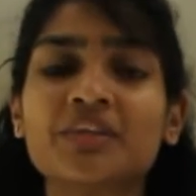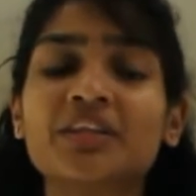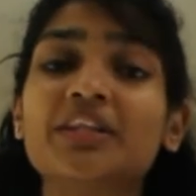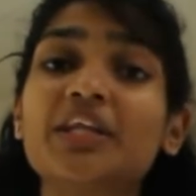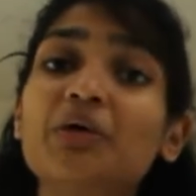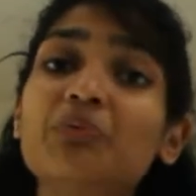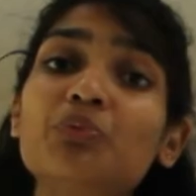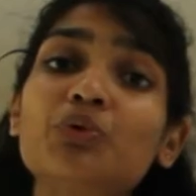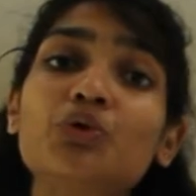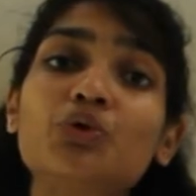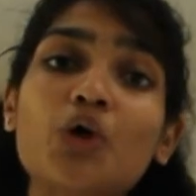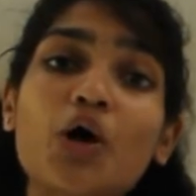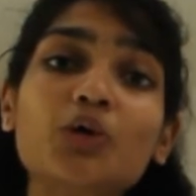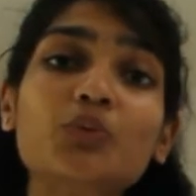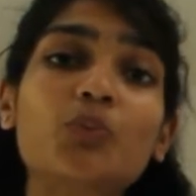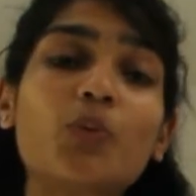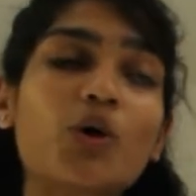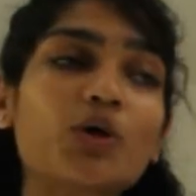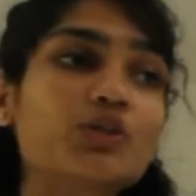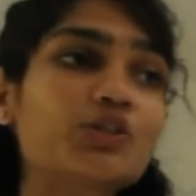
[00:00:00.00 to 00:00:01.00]
They would
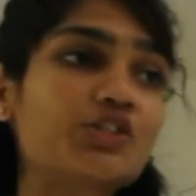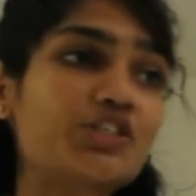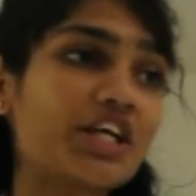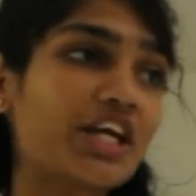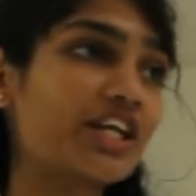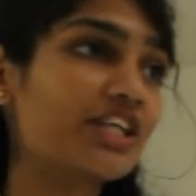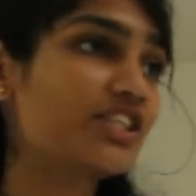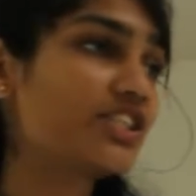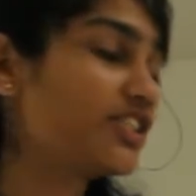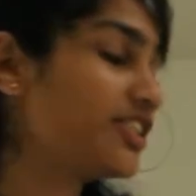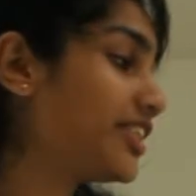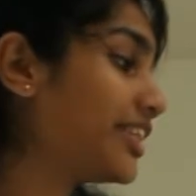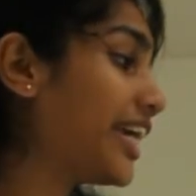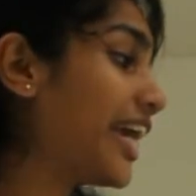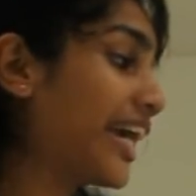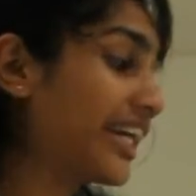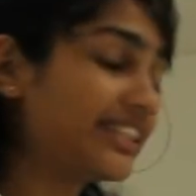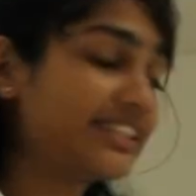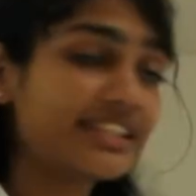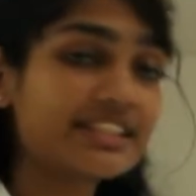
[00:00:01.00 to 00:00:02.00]
not want to change the
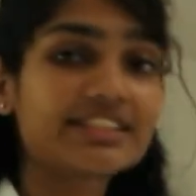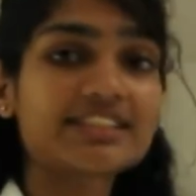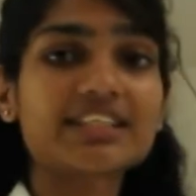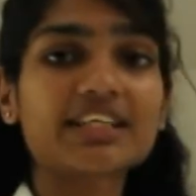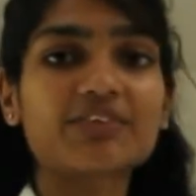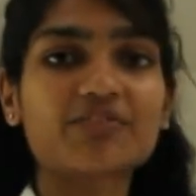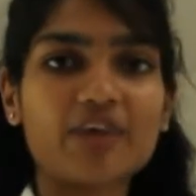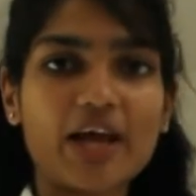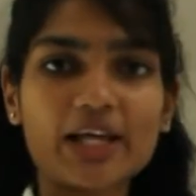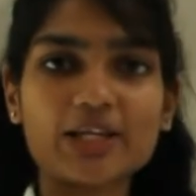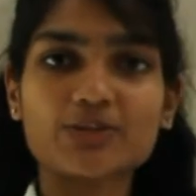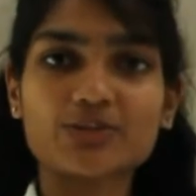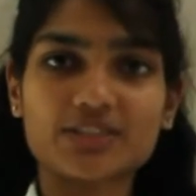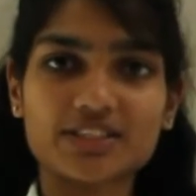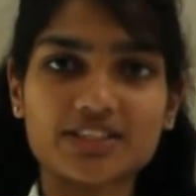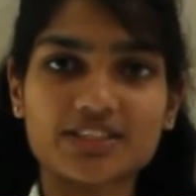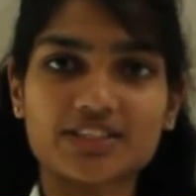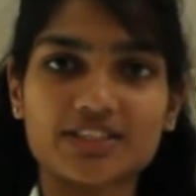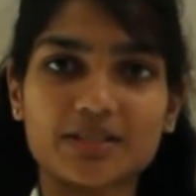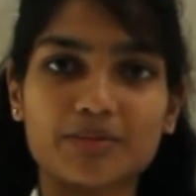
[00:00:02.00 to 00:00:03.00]
existing value
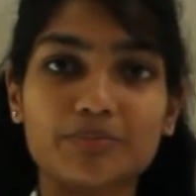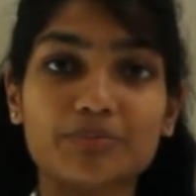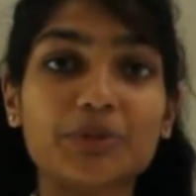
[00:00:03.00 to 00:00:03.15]
system